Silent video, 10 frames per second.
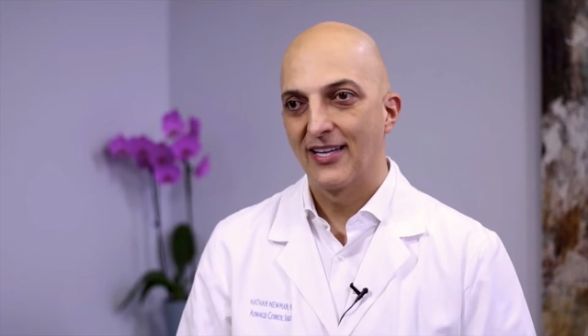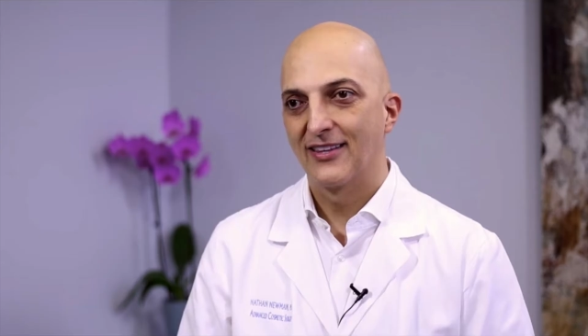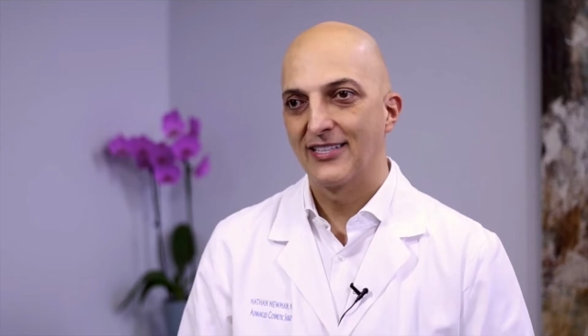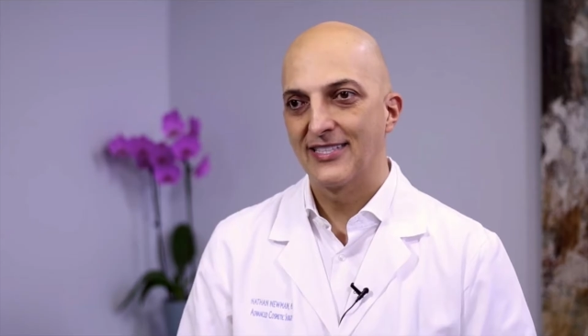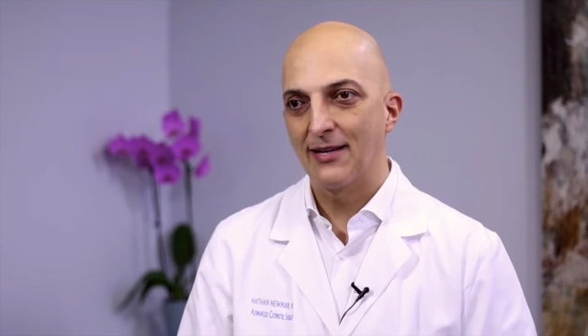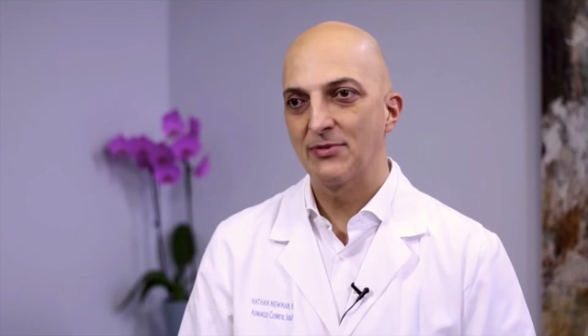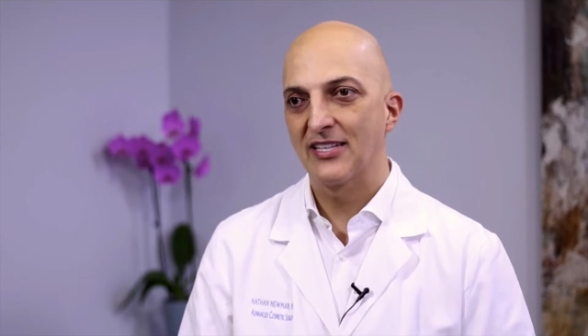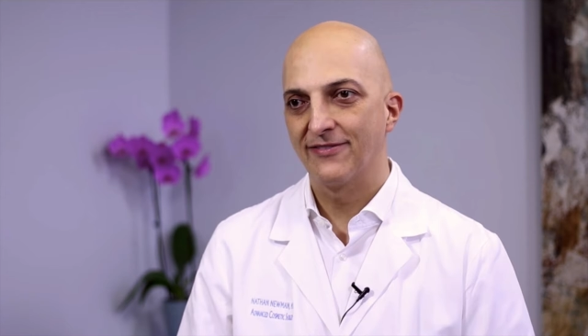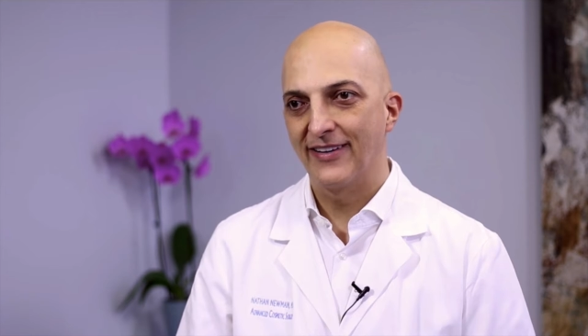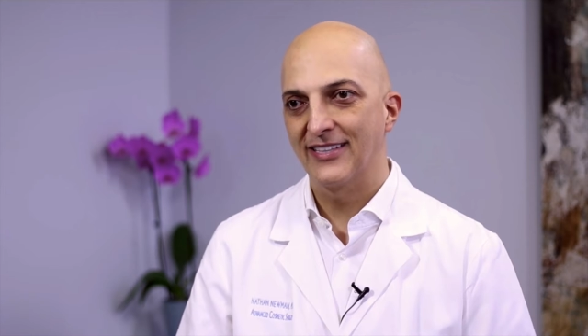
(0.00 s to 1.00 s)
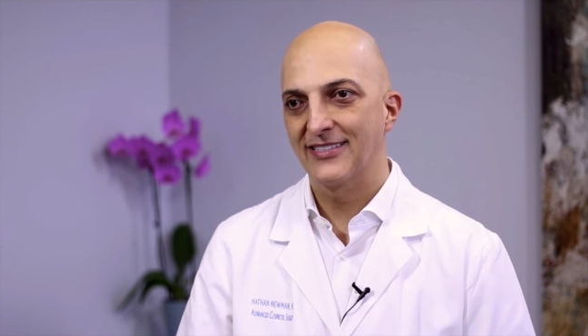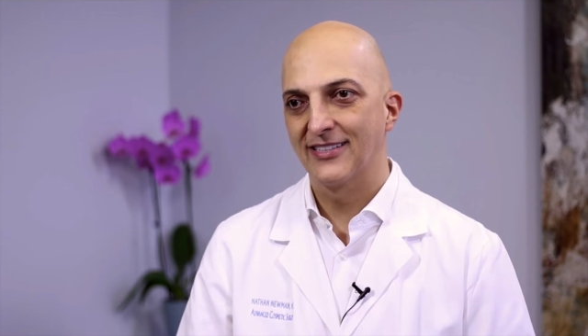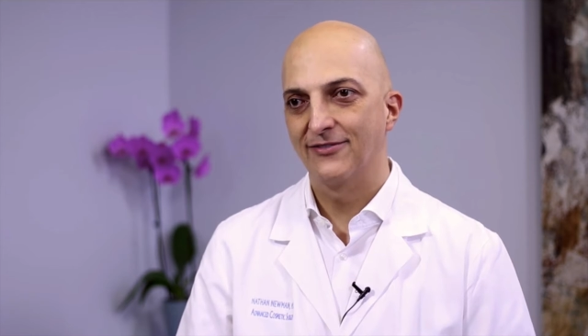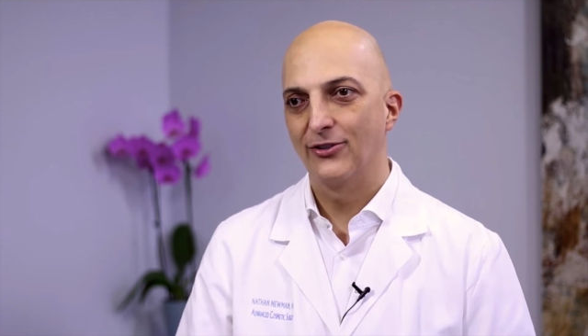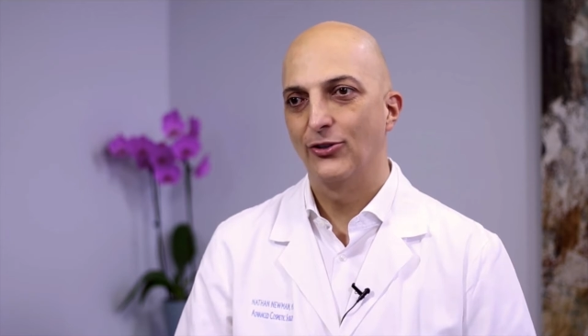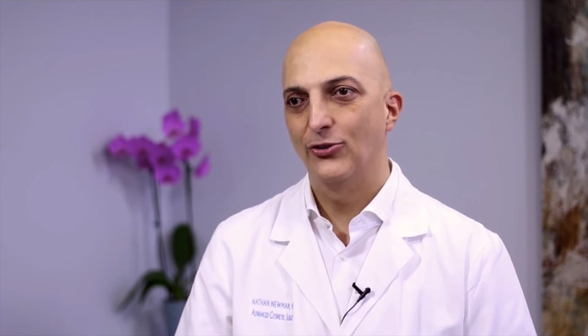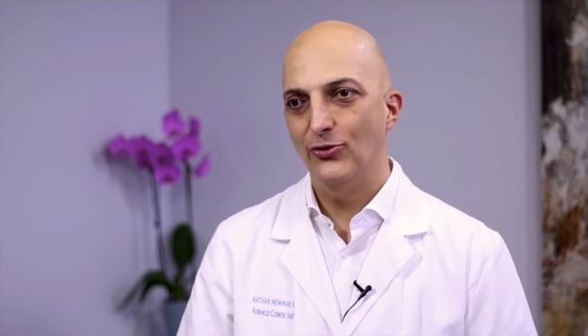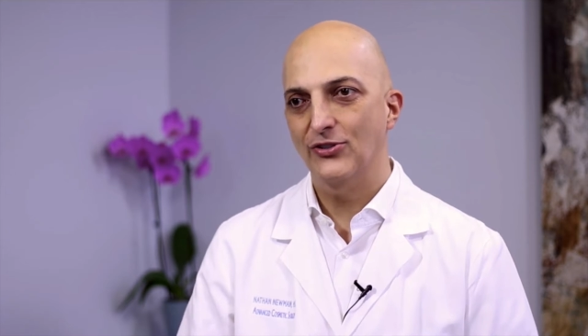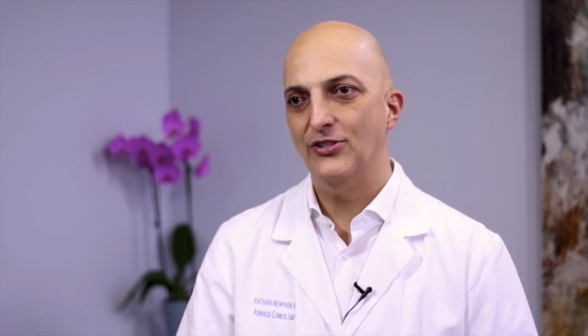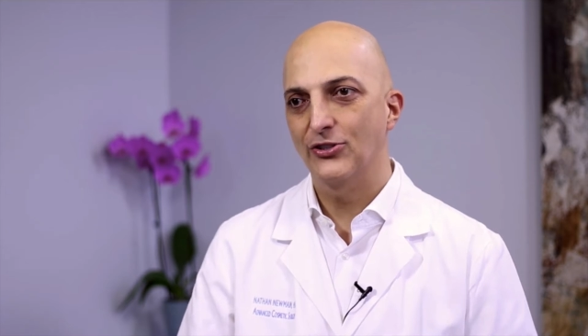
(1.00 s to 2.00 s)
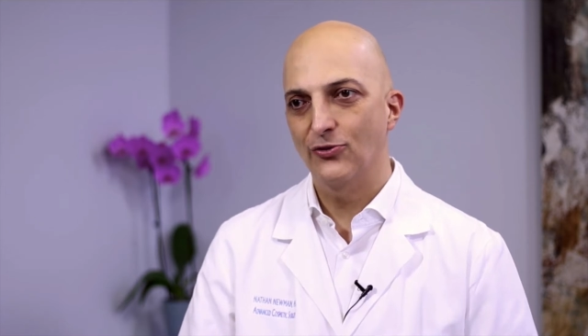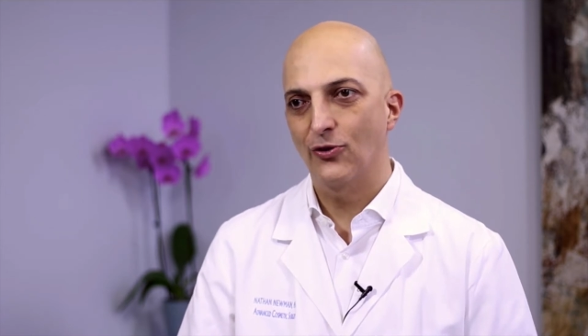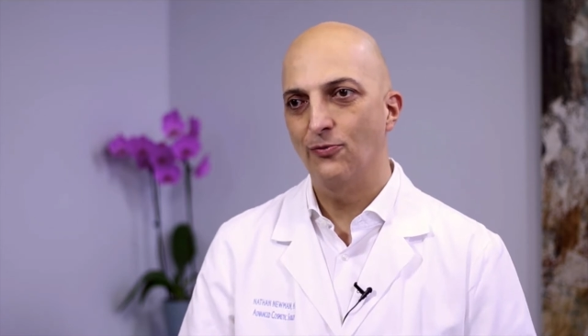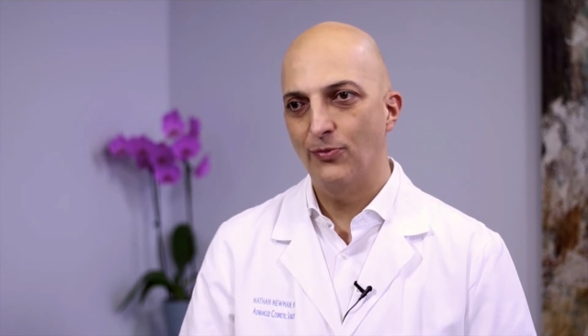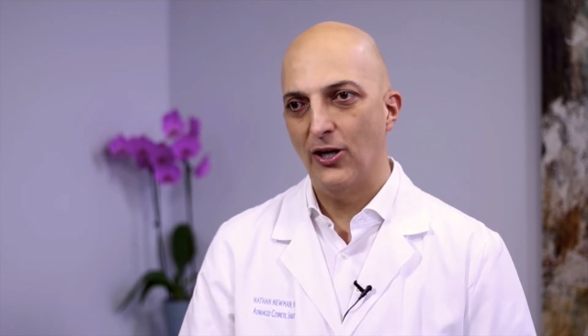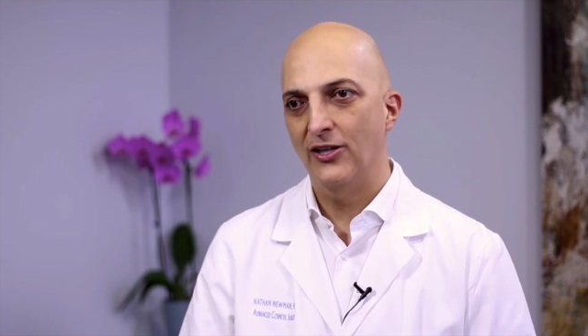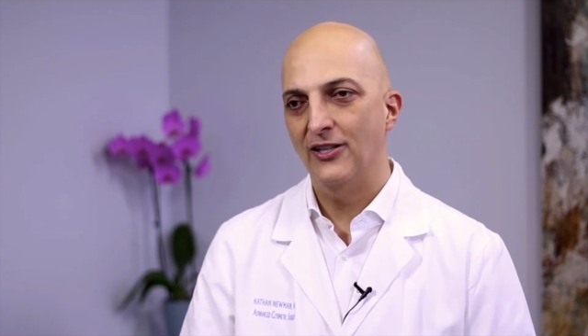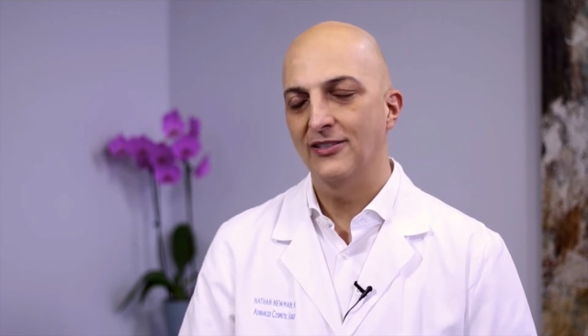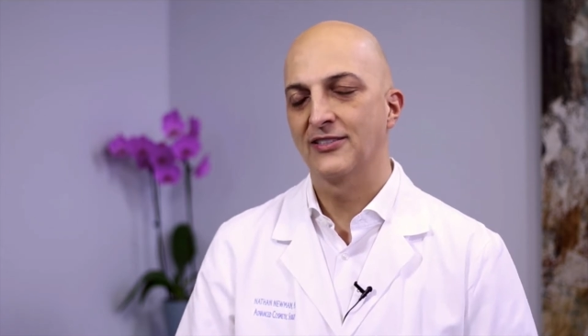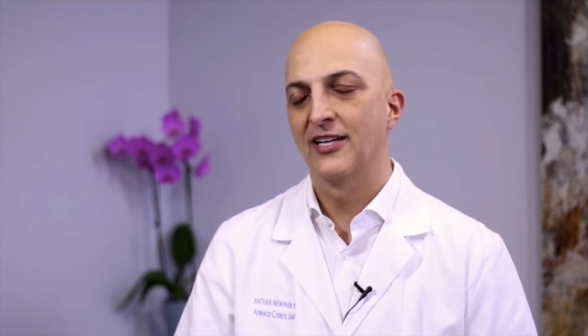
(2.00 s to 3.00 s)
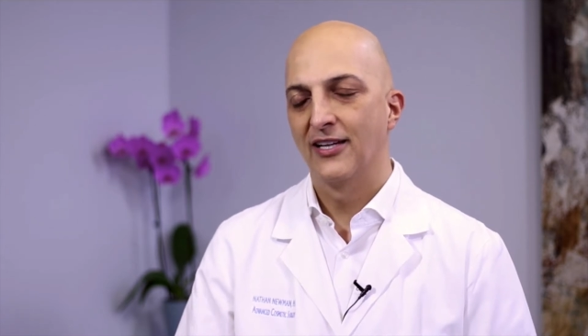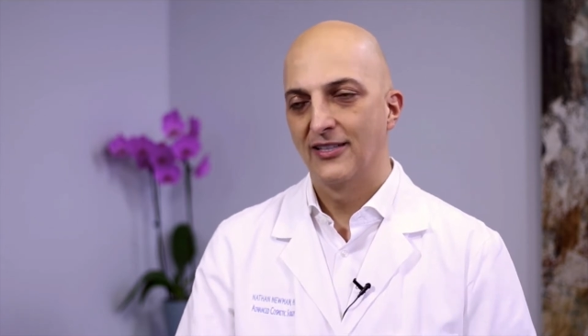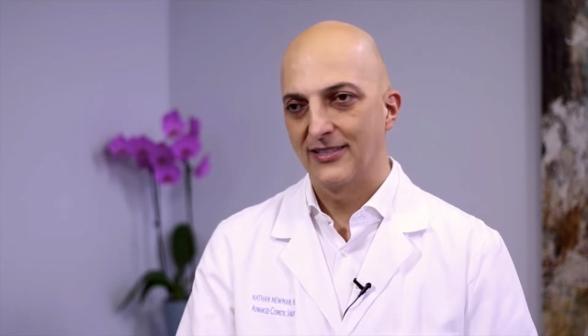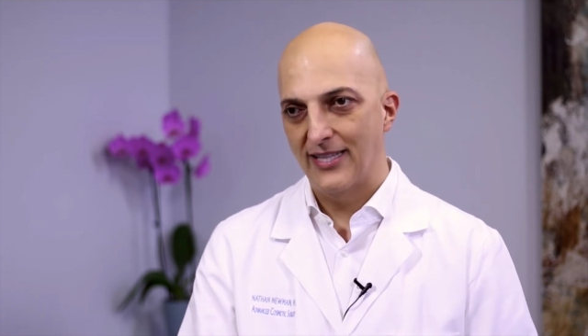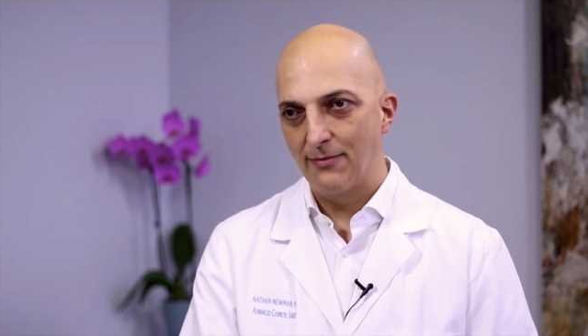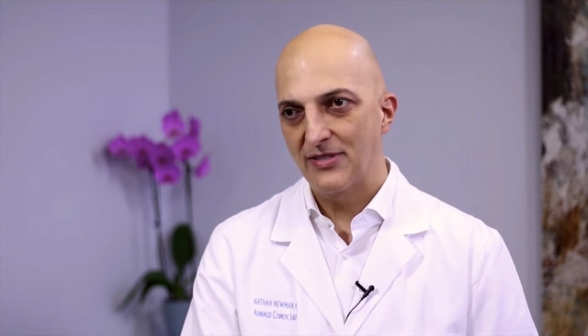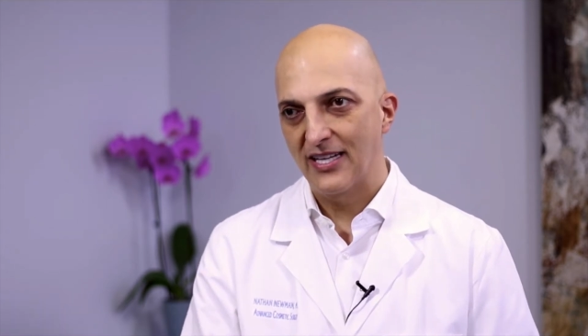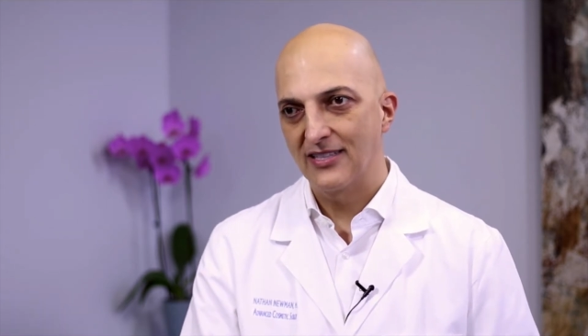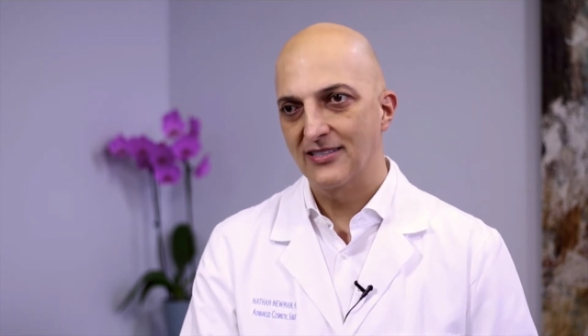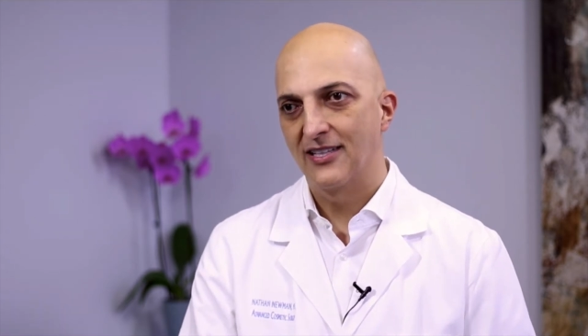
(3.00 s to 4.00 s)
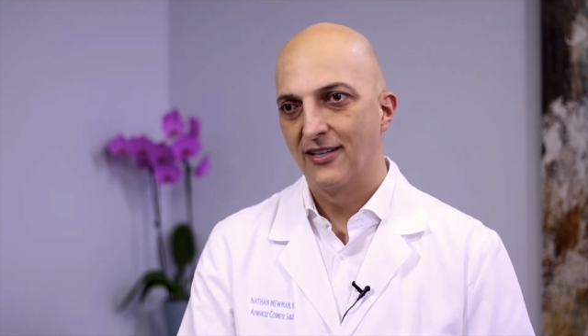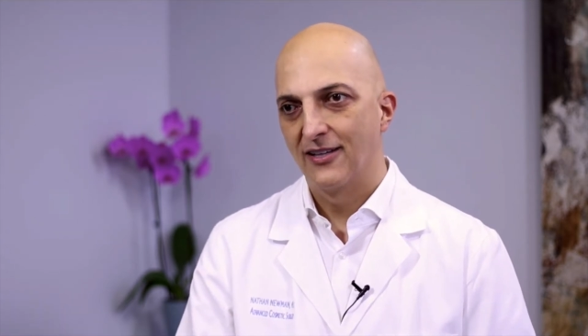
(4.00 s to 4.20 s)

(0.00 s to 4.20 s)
the stem cell facelift uses your own body's stem cells